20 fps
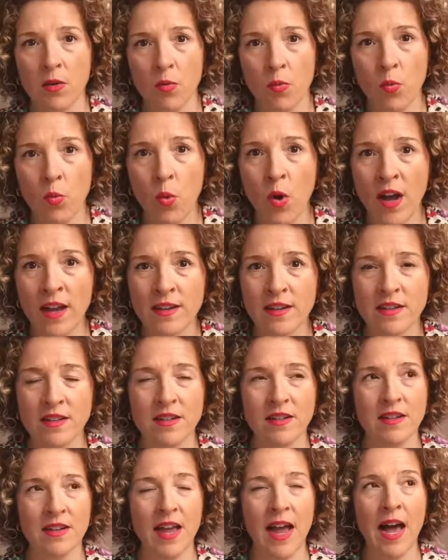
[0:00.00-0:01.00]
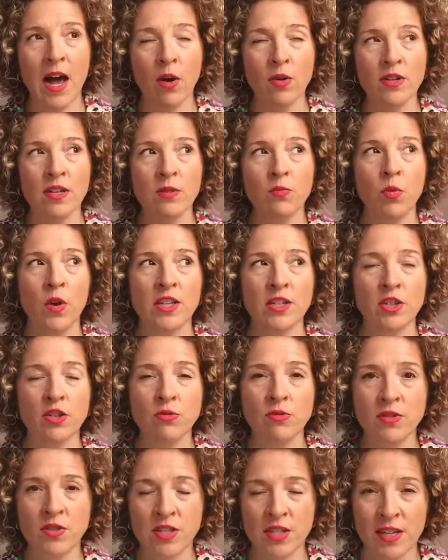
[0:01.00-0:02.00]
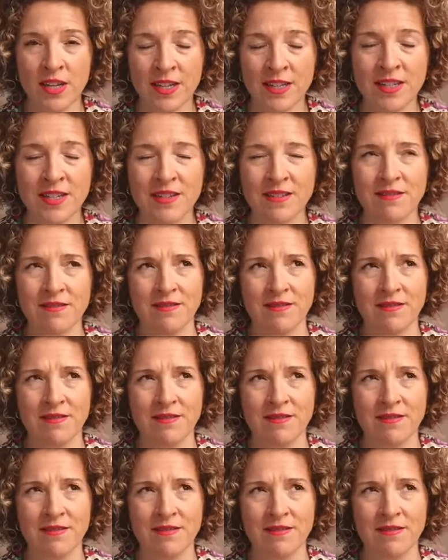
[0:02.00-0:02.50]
what how did what you did